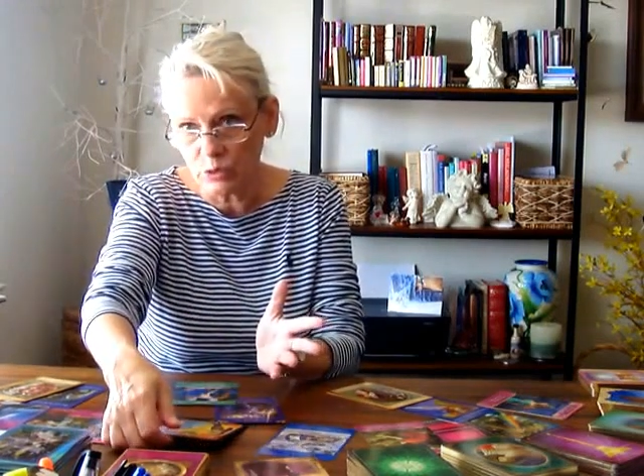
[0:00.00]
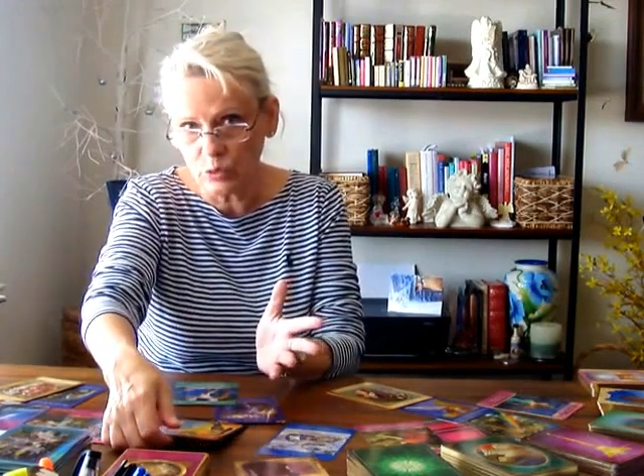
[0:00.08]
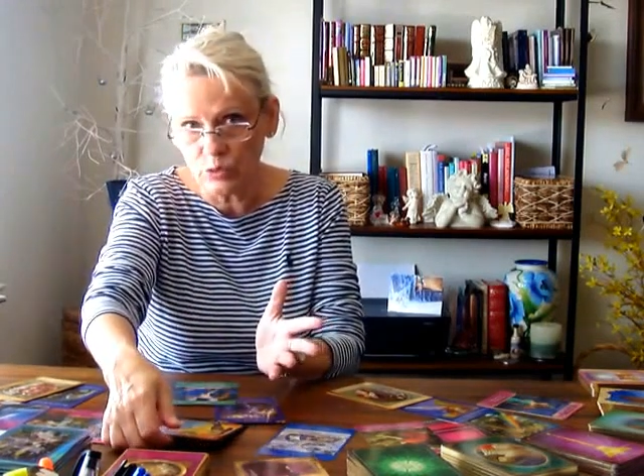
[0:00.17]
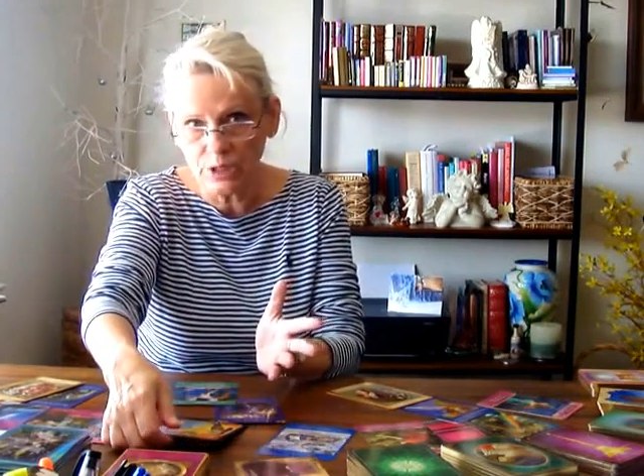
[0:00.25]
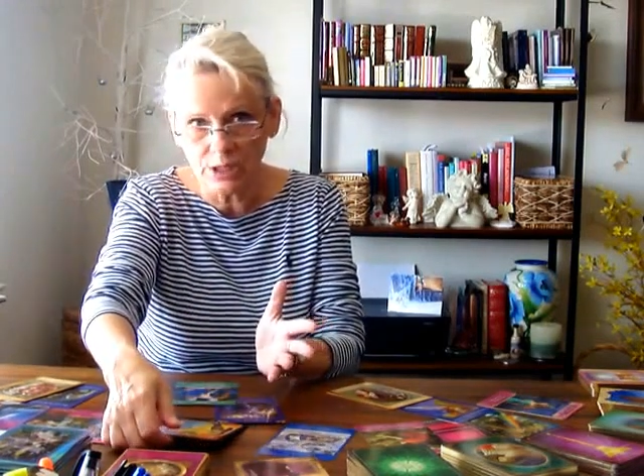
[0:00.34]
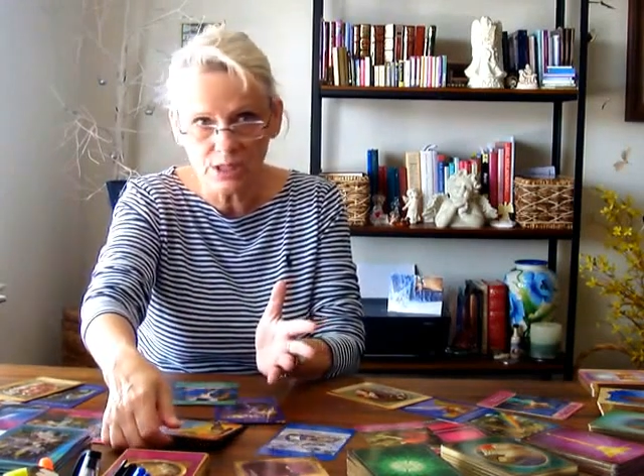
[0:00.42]

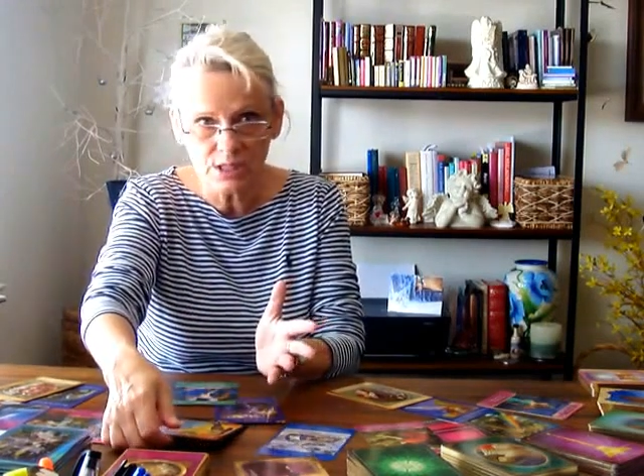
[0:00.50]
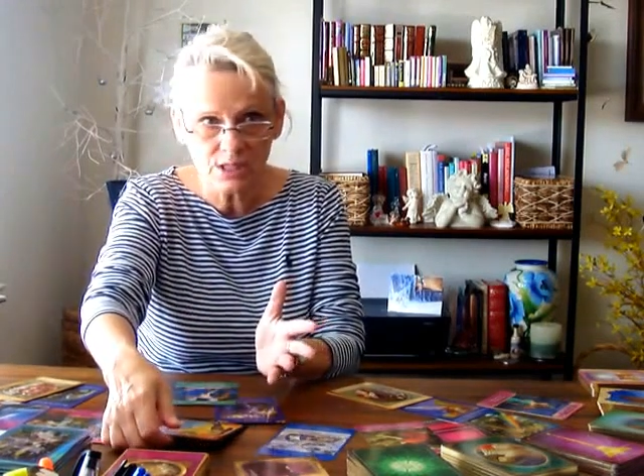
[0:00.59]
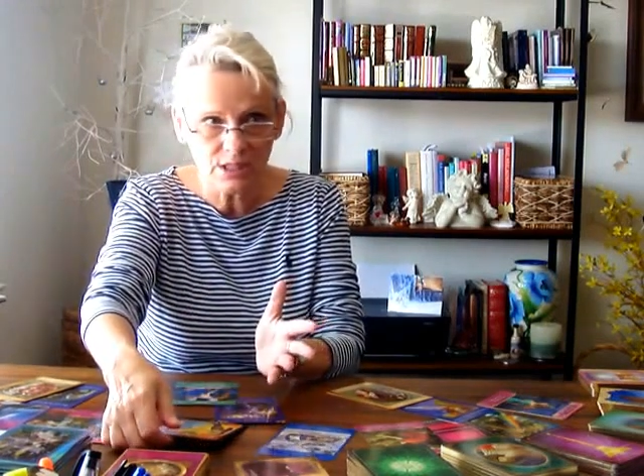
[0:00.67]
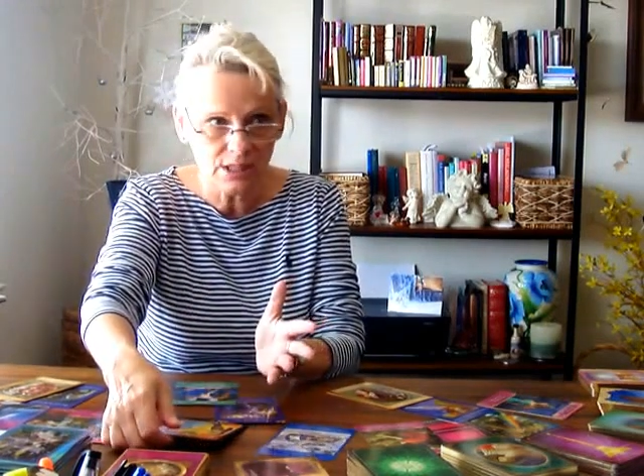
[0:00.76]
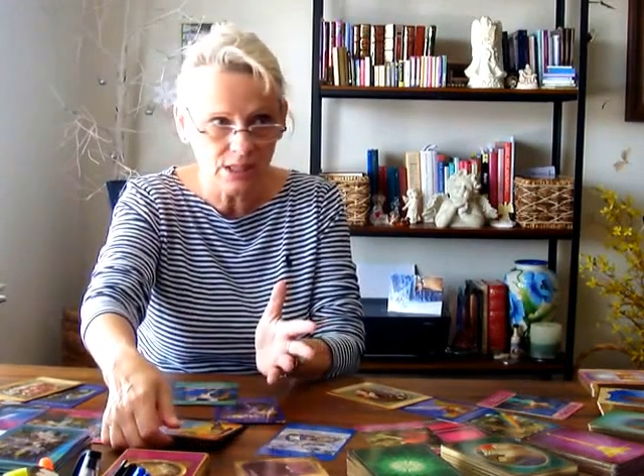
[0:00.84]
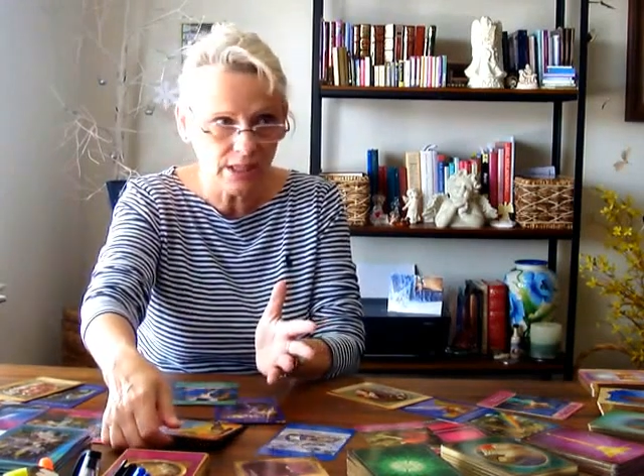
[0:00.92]
who
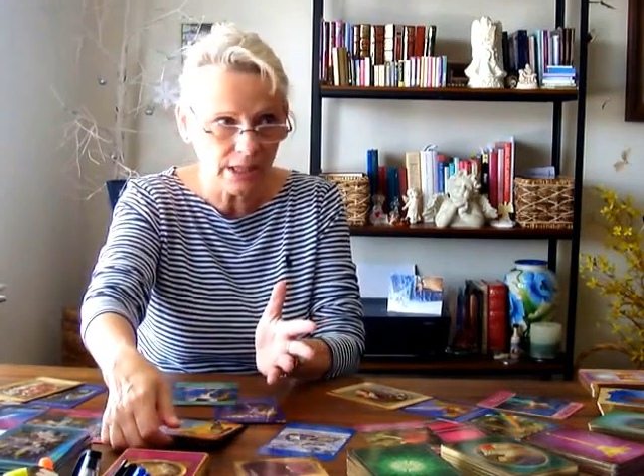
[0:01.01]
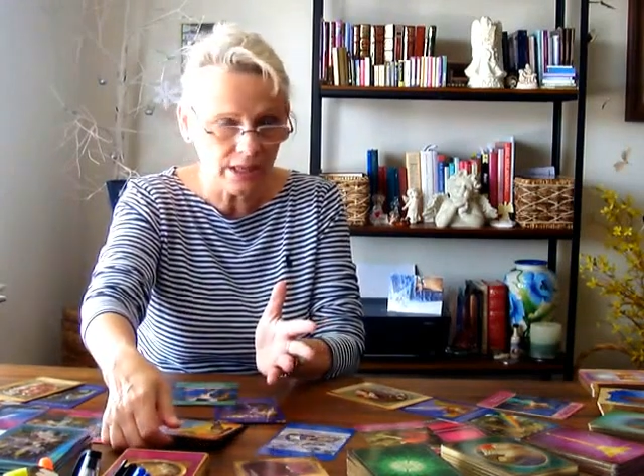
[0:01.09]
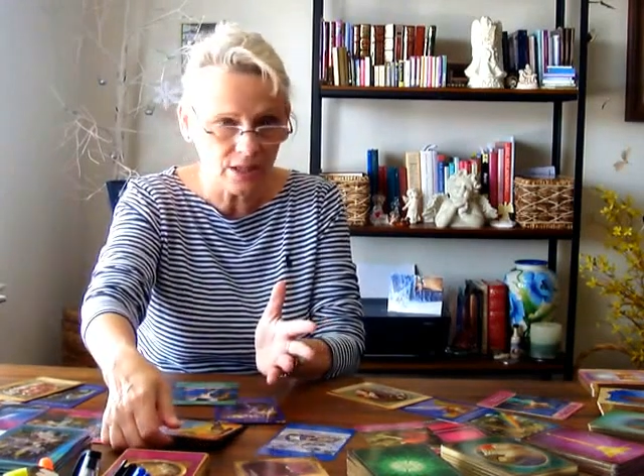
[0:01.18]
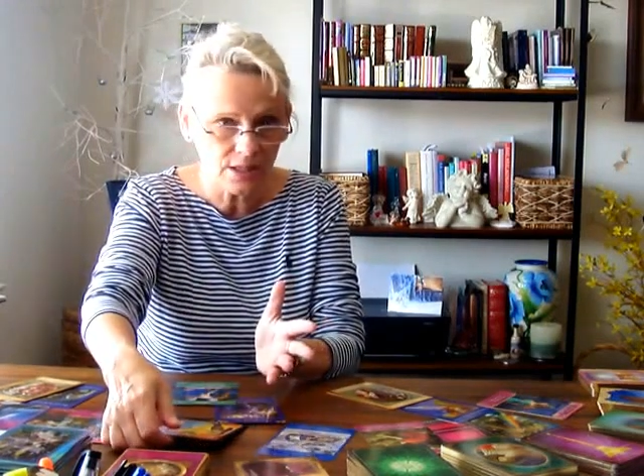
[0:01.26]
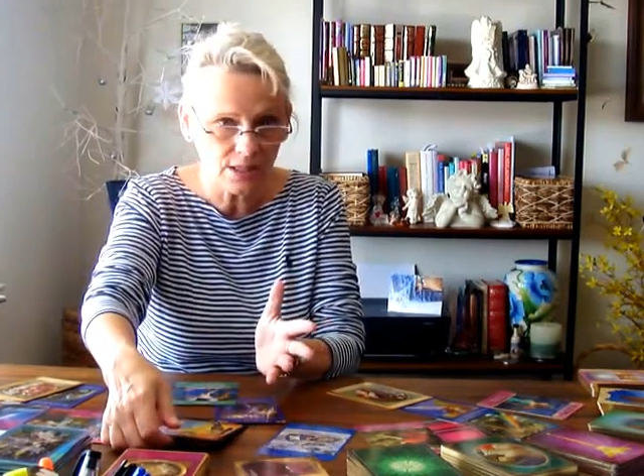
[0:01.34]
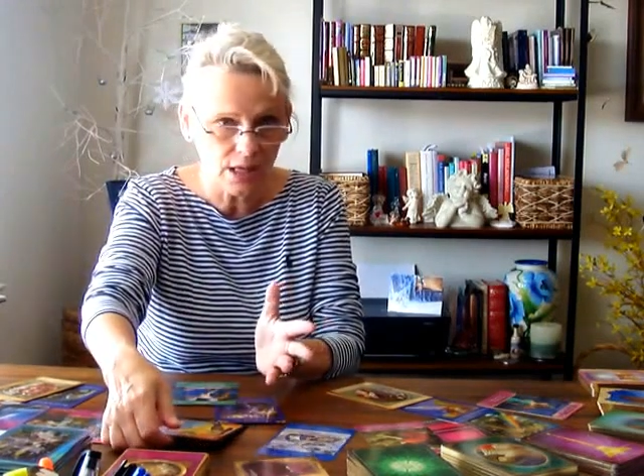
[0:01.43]
is the
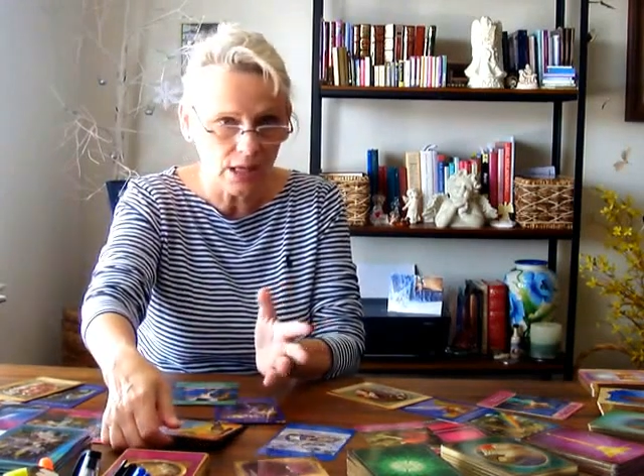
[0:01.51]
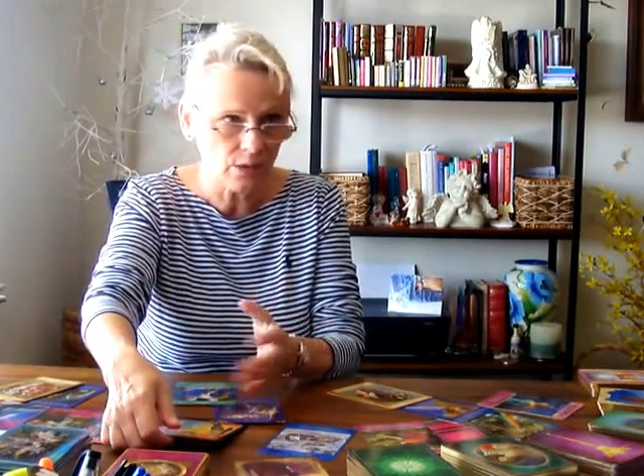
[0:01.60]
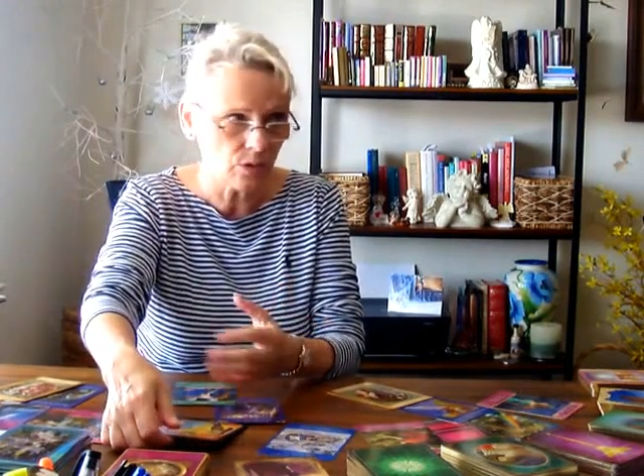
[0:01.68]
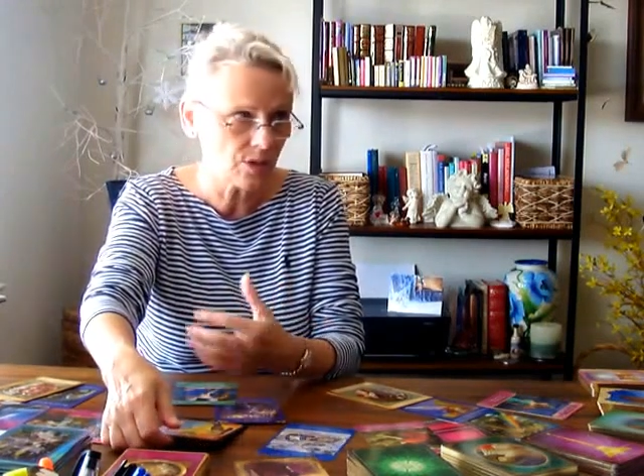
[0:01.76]
air sign,